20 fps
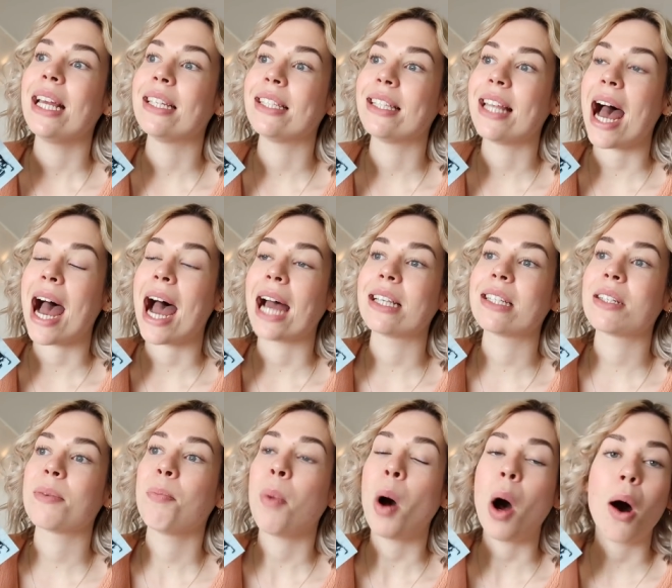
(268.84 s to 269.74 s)
is
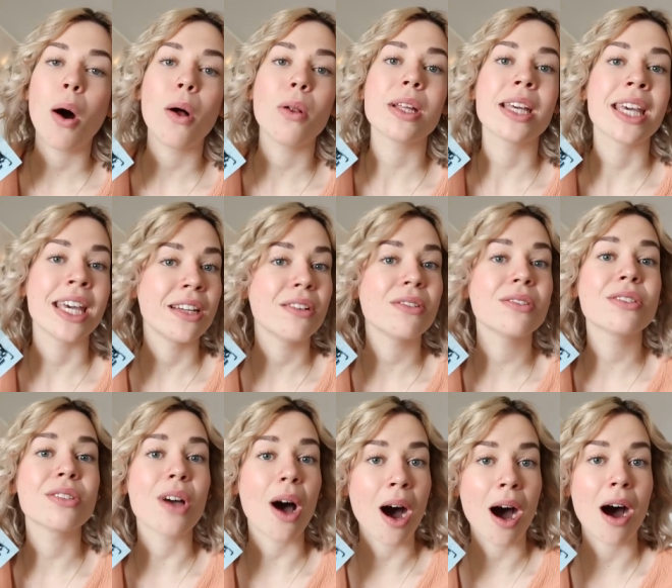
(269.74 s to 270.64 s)
that Paul
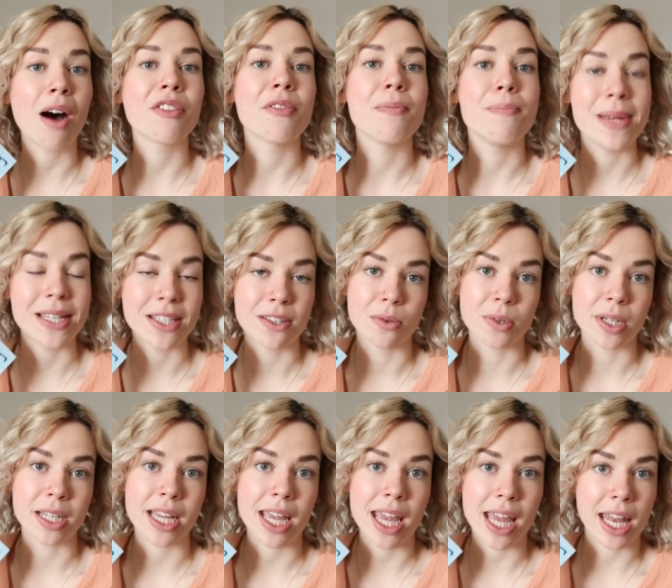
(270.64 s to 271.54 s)
killed off
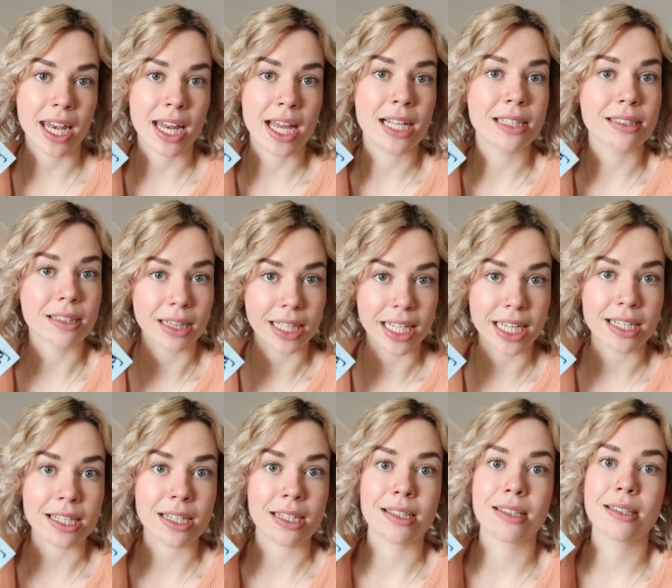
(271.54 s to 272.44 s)
Misery in his
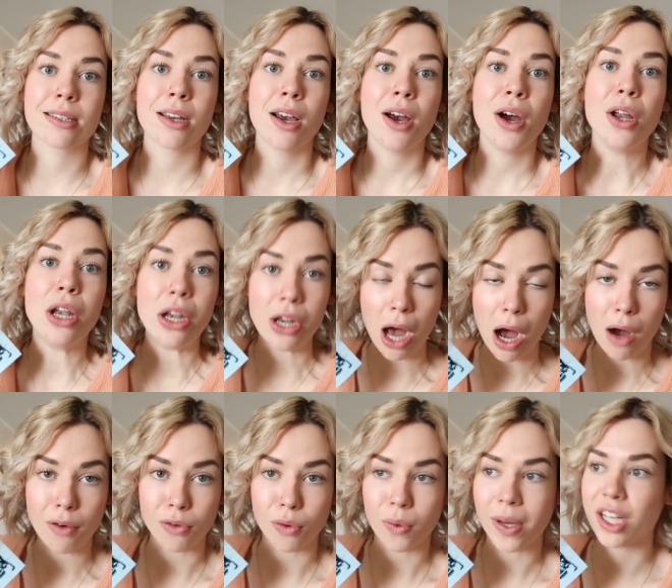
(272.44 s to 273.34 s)
latest
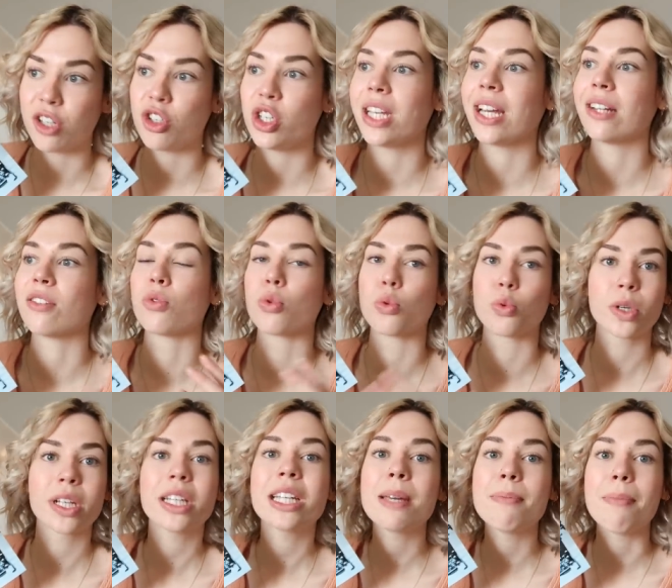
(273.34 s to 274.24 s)
novel and she gets
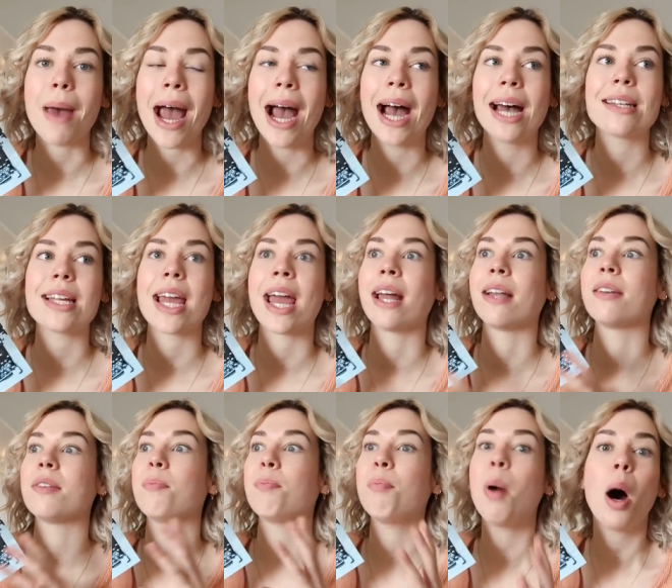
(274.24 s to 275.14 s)
really mad
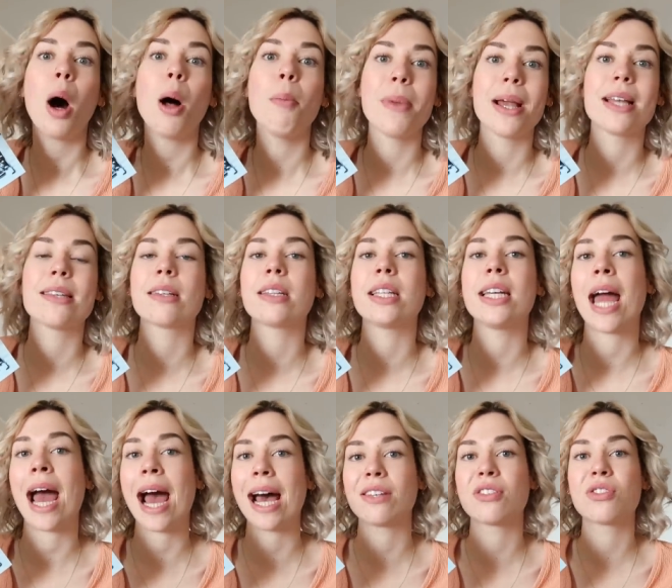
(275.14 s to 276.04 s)
and Paul basically
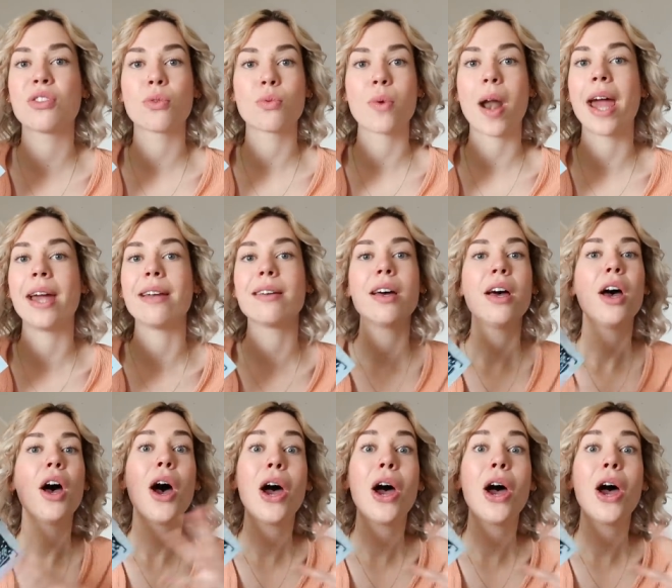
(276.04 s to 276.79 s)
has to write